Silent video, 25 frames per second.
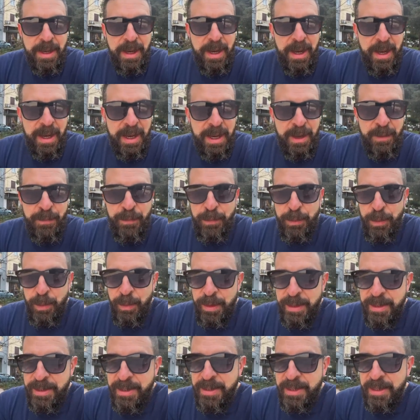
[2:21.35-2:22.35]
uh,
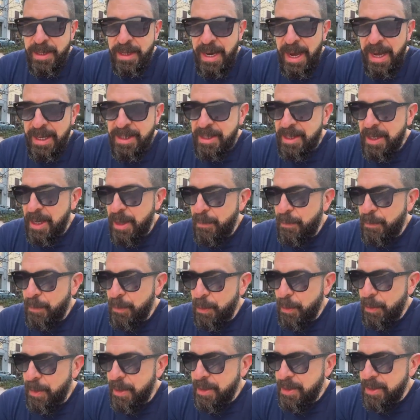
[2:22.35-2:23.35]
influence, the Nazi
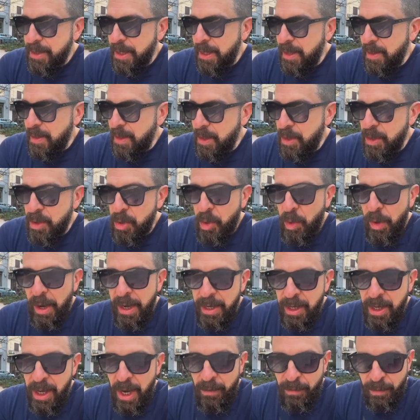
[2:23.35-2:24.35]
influence in the
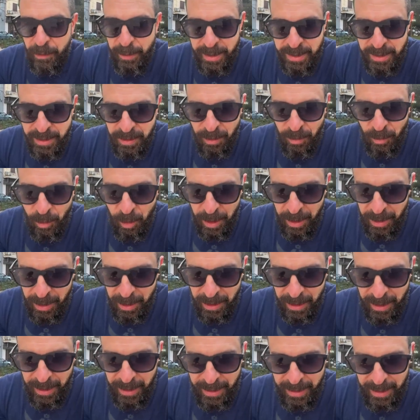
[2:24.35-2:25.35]
Ukraine government
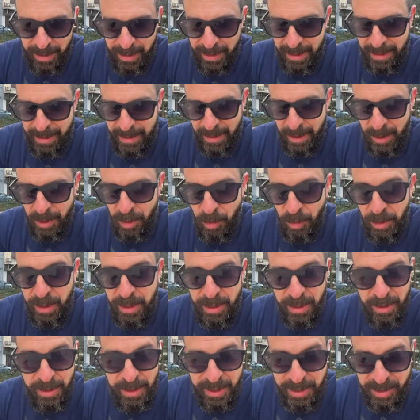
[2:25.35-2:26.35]
will uh,
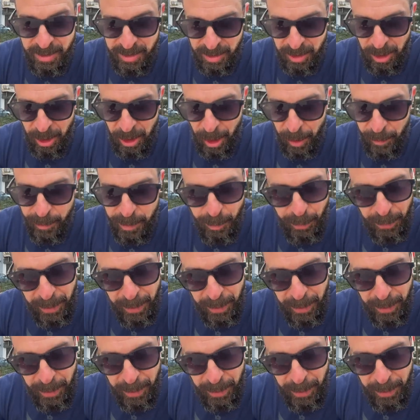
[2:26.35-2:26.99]
agree to these terms.